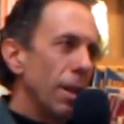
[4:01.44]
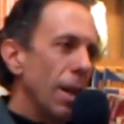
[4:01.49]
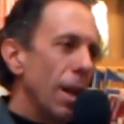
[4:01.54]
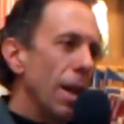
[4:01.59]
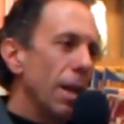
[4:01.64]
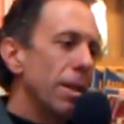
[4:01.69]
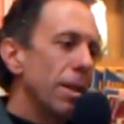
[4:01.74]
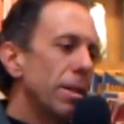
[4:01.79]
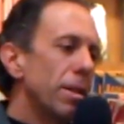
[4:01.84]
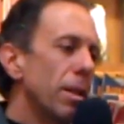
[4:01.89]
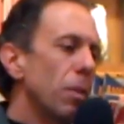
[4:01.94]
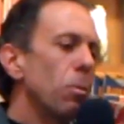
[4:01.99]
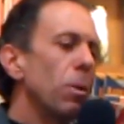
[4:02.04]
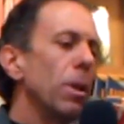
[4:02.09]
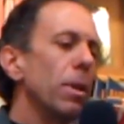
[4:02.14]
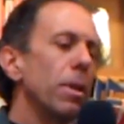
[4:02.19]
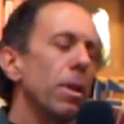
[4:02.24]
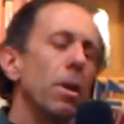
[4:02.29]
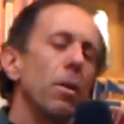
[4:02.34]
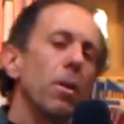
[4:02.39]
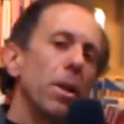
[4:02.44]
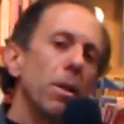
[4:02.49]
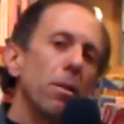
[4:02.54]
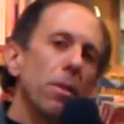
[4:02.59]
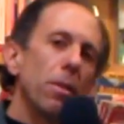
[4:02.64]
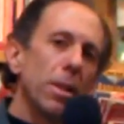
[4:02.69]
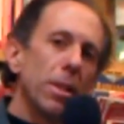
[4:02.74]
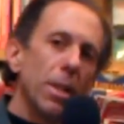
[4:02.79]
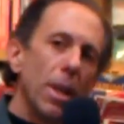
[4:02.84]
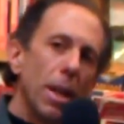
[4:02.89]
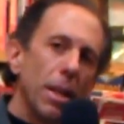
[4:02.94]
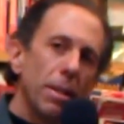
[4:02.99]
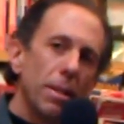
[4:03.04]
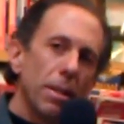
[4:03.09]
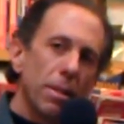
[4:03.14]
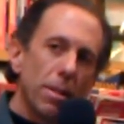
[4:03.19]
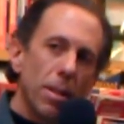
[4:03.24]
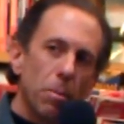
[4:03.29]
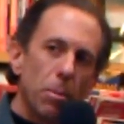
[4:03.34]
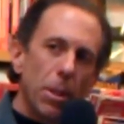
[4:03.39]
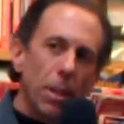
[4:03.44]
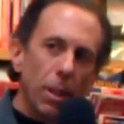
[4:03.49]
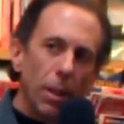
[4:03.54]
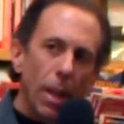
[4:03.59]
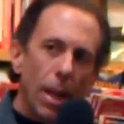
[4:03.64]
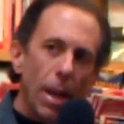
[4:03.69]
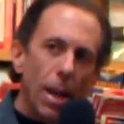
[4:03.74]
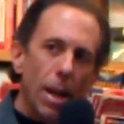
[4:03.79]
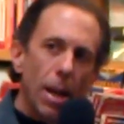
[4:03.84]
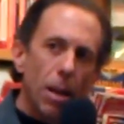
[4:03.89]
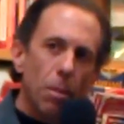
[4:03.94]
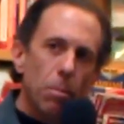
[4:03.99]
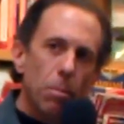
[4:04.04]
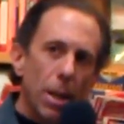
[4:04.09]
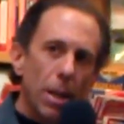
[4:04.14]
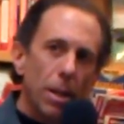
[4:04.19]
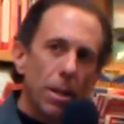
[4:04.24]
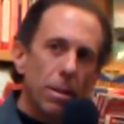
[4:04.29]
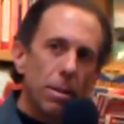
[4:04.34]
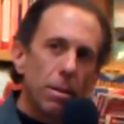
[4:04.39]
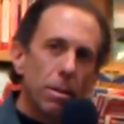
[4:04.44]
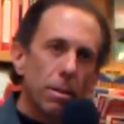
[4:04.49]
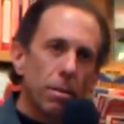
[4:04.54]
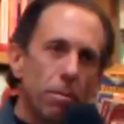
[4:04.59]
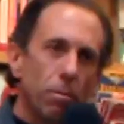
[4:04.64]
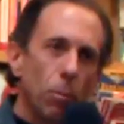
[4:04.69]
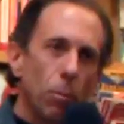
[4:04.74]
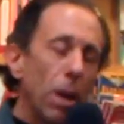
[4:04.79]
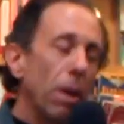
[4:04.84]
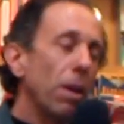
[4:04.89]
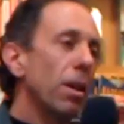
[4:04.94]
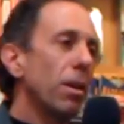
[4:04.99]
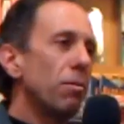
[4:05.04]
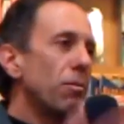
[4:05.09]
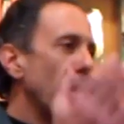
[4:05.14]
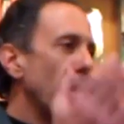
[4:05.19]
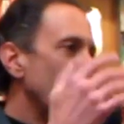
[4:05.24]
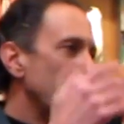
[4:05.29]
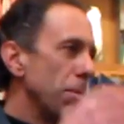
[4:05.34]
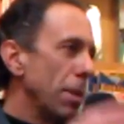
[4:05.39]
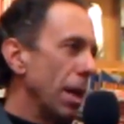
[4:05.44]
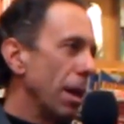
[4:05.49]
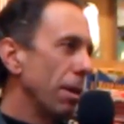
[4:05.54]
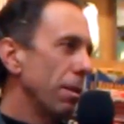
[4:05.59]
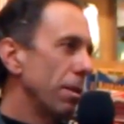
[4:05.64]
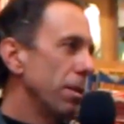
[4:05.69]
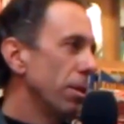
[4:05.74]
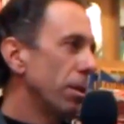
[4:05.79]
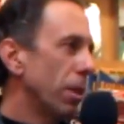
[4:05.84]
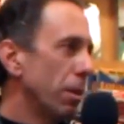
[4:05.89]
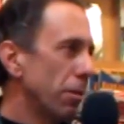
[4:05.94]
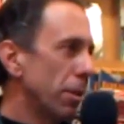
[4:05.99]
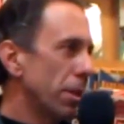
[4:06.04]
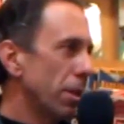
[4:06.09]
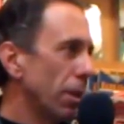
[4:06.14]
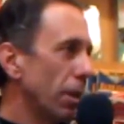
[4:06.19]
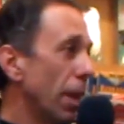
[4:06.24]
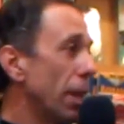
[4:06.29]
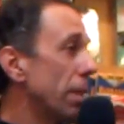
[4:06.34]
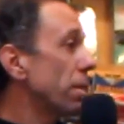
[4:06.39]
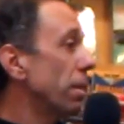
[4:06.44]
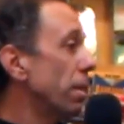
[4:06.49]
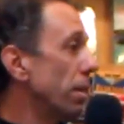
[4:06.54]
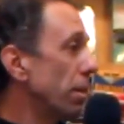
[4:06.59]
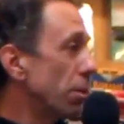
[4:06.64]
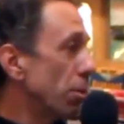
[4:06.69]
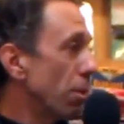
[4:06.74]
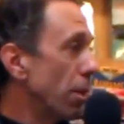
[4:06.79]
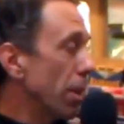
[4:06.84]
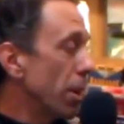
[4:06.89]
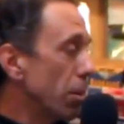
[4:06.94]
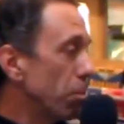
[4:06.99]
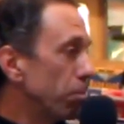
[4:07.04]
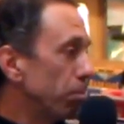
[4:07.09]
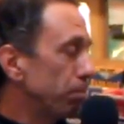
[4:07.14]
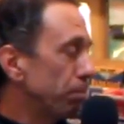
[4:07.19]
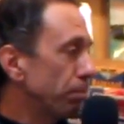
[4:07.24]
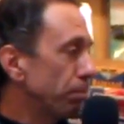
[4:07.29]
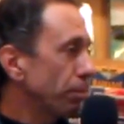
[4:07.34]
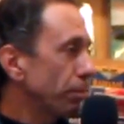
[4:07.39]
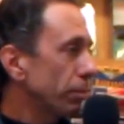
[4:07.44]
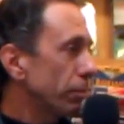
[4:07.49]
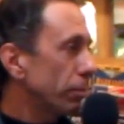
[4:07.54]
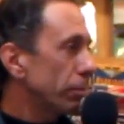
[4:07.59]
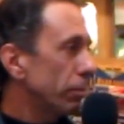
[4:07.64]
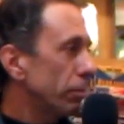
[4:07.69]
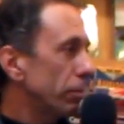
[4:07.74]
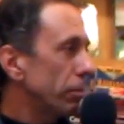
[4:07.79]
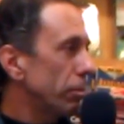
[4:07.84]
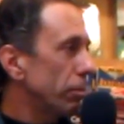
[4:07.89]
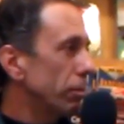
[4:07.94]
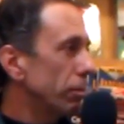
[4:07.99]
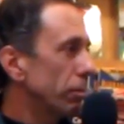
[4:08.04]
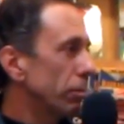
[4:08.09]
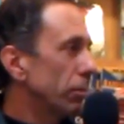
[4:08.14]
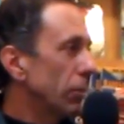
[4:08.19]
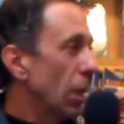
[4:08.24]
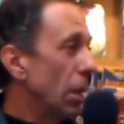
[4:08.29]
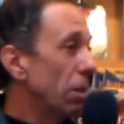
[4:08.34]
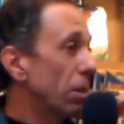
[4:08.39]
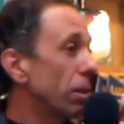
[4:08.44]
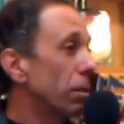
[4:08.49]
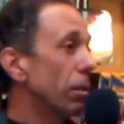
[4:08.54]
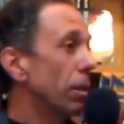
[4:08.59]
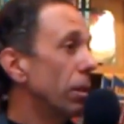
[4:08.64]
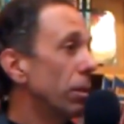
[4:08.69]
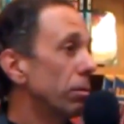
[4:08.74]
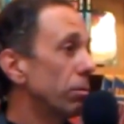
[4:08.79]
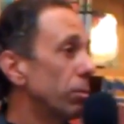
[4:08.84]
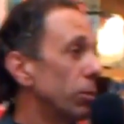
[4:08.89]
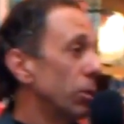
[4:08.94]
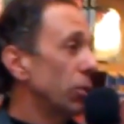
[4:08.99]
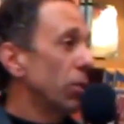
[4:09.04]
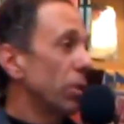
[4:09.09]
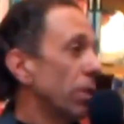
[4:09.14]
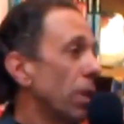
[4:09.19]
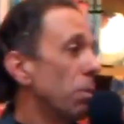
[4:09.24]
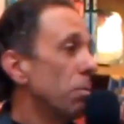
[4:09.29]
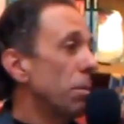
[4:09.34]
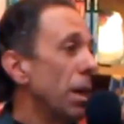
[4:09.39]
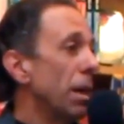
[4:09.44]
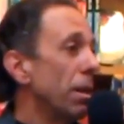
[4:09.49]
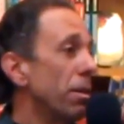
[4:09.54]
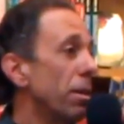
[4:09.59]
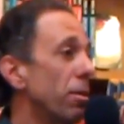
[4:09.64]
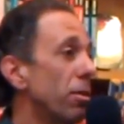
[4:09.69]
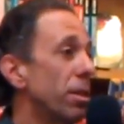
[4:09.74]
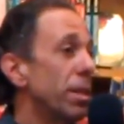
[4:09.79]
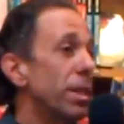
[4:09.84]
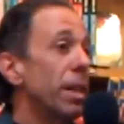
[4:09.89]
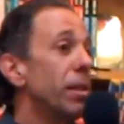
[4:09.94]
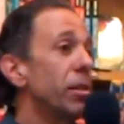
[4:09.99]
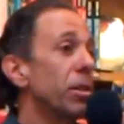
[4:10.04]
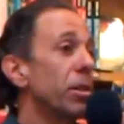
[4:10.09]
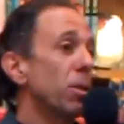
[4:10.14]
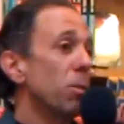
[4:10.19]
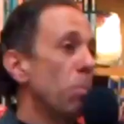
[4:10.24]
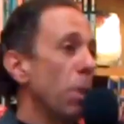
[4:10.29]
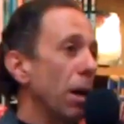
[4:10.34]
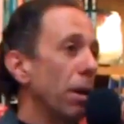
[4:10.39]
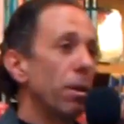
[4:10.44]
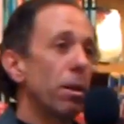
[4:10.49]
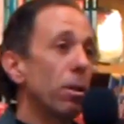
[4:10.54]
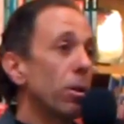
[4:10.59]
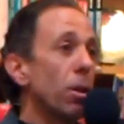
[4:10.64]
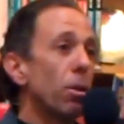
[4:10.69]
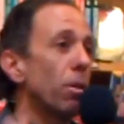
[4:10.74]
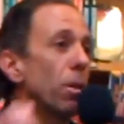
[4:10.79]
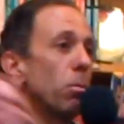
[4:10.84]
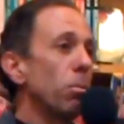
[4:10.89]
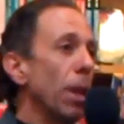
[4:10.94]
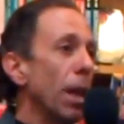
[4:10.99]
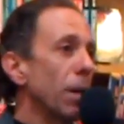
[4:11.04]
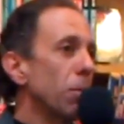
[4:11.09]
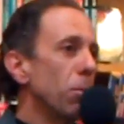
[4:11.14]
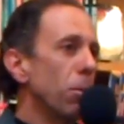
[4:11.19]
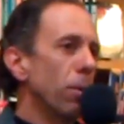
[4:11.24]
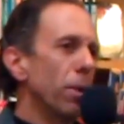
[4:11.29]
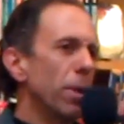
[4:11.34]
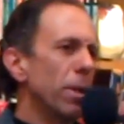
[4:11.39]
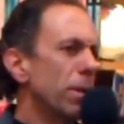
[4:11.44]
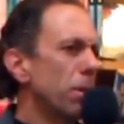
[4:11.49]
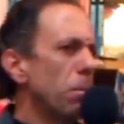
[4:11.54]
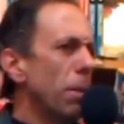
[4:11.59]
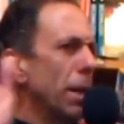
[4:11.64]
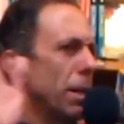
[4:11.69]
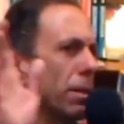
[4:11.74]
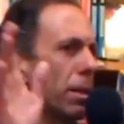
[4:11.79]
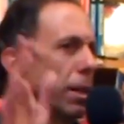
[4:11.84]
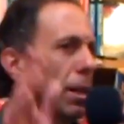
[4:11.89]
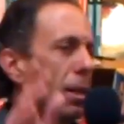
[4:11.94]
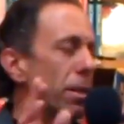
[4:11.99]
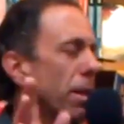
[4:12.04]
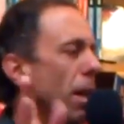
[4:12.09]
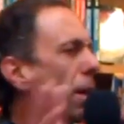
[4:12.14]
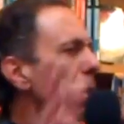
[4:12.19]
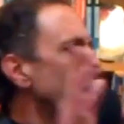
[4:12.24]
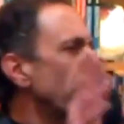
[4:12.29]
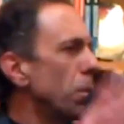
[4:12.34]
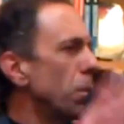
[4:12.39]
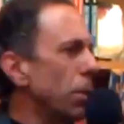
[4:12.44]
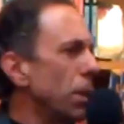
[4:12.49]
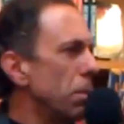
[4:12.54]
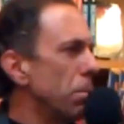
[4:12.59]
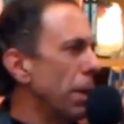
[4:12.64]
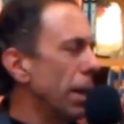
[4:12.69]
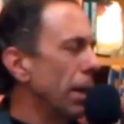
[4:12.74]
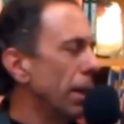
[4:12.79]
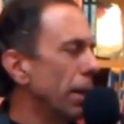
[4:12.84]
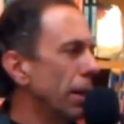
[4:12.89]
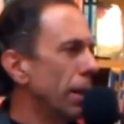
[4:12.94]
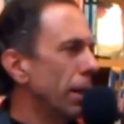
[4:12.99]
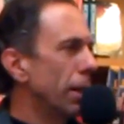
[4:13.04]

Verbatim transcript: And he said, well, you know, I know this scientist up at the lab, and why don't I invite him down? He'll give us a lesson in tritium he'll, he'll just come down here and teach us about it. He'll go to the blackboard. He's amazing. He's not a company man.